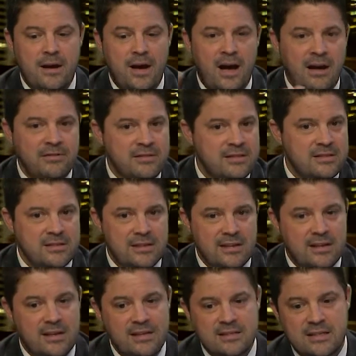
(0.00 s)
obviously,
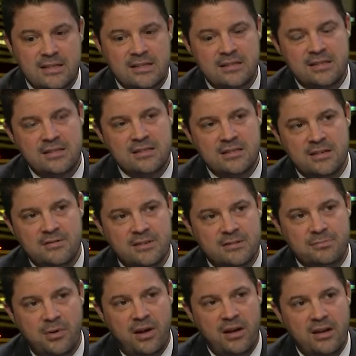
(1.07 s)
as a condition of
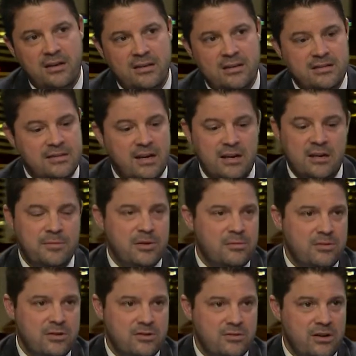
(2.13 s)
his bond, he's not going to be
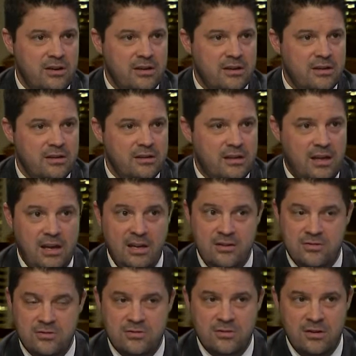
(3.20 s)
able to drink, can't
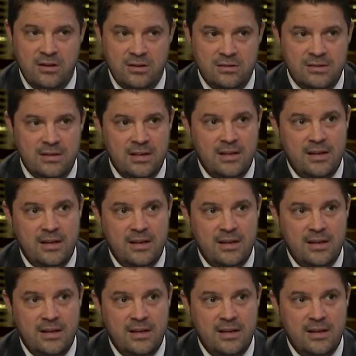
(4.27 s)
use drugs.